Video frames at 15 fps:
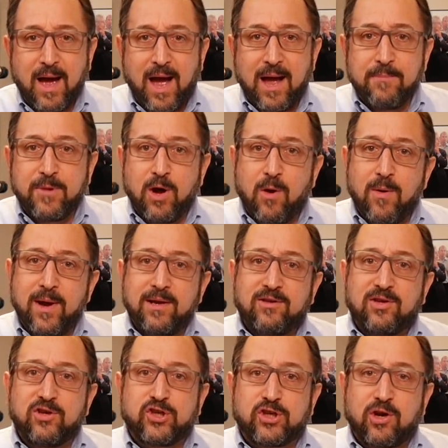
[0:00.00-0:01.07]
I'm going
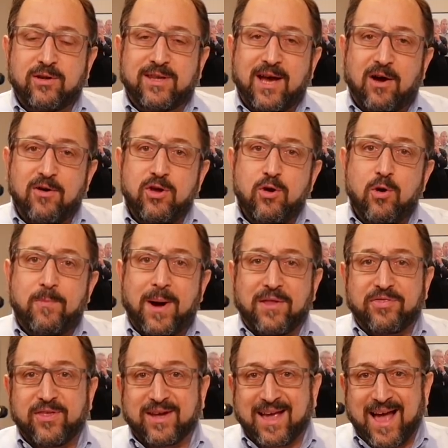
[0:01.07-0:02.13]
to tell you
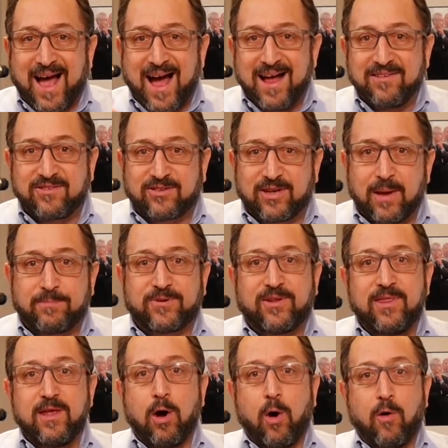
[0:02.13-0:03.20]
about the concepts
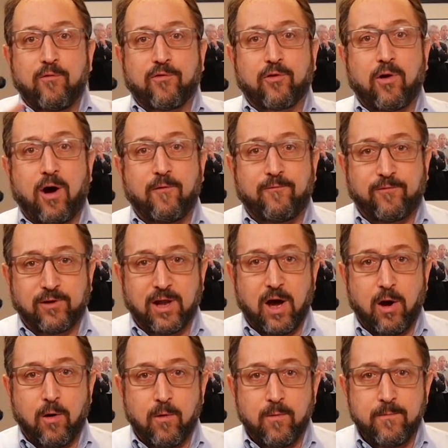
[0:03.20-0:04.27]
and the overall
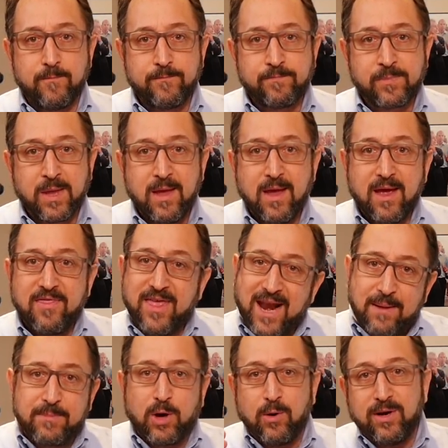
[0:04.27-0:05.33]
flow.
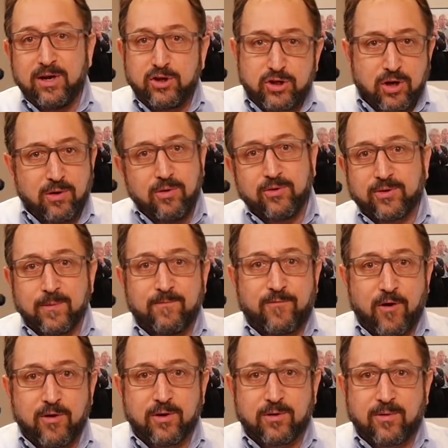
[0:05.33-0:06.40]
Then I'm going to show you some
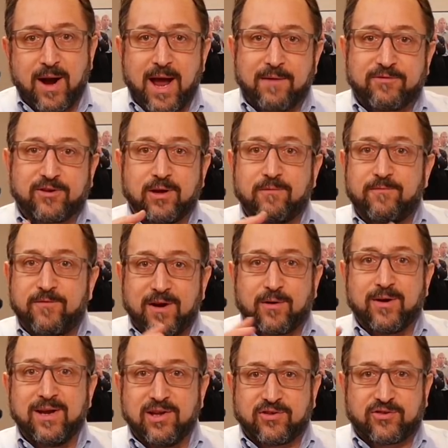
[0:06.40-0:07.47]
photographs of
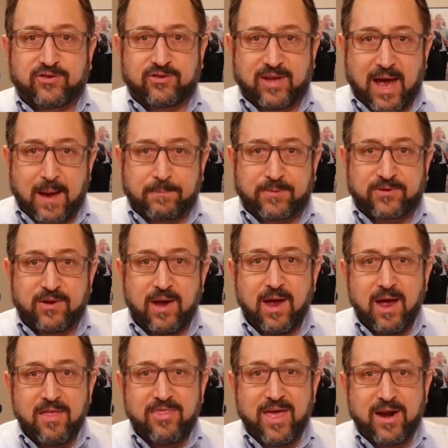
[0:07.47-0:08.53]
various steps
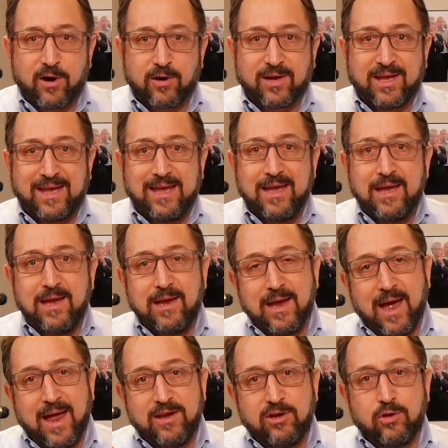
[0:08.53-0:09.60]
that are
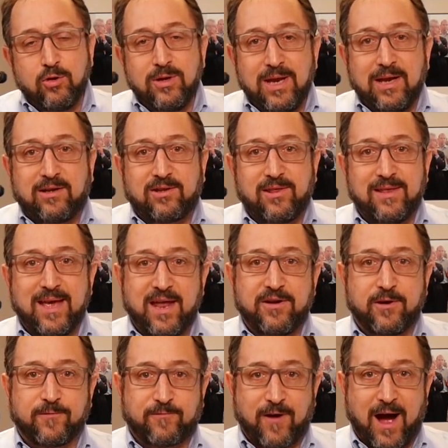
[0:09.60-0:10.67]
key and unique to the
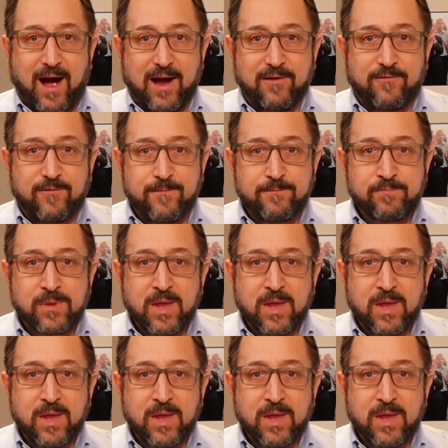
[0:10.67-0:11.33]
Ender 5,